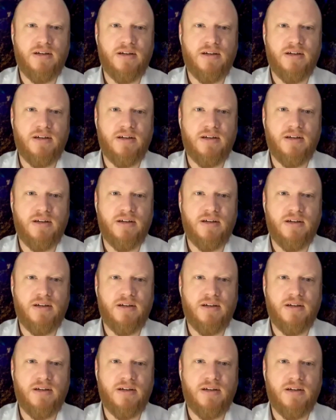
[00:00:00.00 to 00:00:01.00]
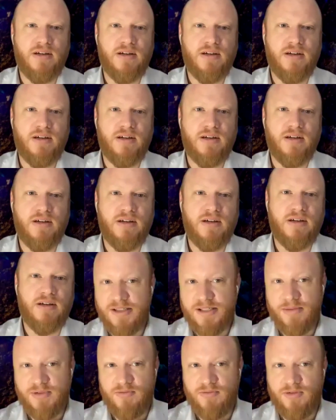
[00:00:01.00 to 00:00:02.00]
We've also done a webinar
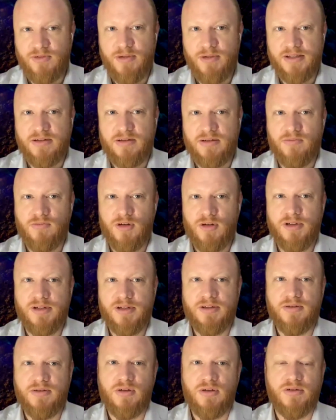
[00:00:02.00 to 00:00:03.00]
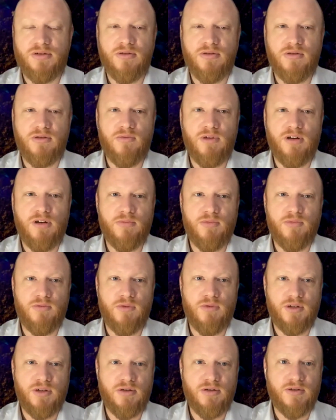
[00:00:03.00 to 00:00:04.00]
introducing the concepts of robust
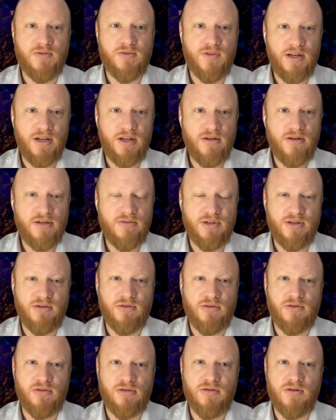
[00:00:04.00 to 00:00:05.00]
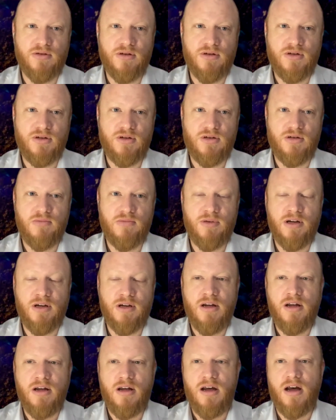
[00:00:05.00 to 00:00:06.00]
control, so you're welcome to watch those videos, which are all on
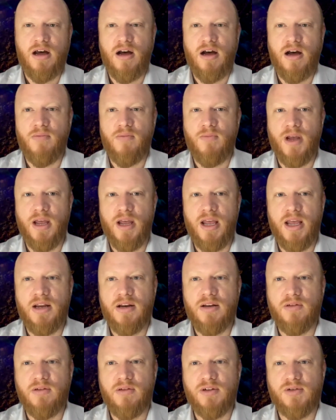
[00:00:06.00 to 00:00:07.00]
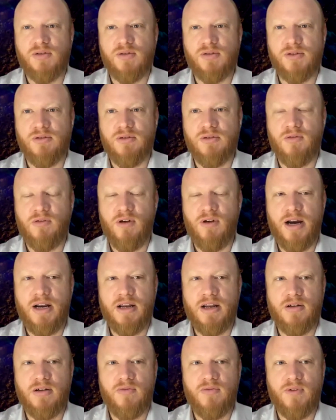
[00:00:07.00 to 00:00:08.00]
YouTube. And there's also a
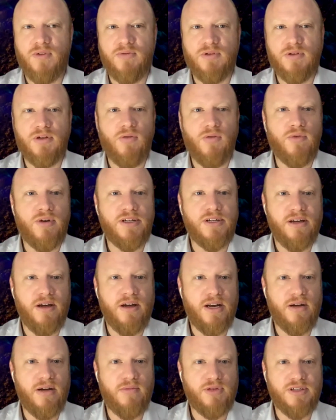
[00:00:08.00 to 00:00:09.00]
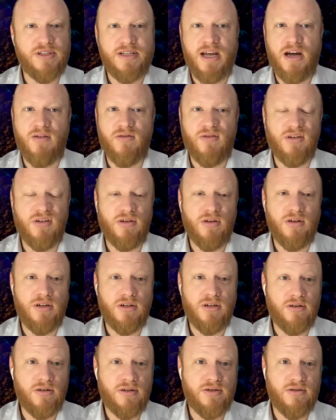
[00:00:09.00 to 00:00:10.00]
variety of, if you don't want to sign up just now, you can go
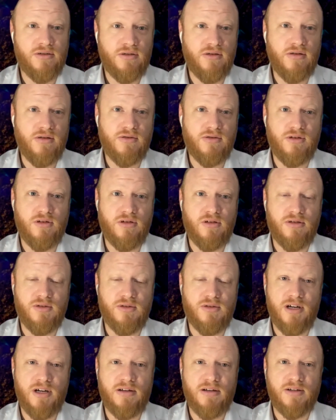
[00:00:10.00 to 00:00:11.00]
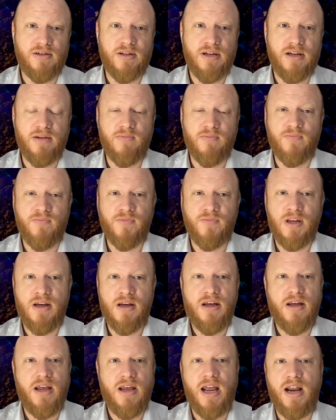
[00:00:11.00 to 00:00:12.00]
to docs.qcontrol as well, and
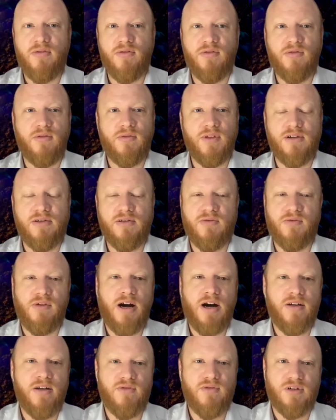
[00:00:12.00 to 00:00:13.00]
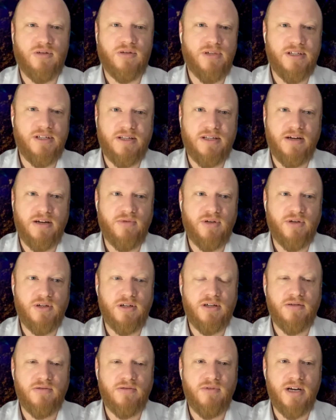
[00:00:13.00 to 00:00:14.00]
there are a variety of documents there which you
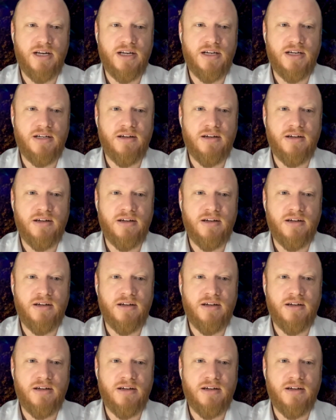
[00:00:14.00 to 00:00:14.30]
can read,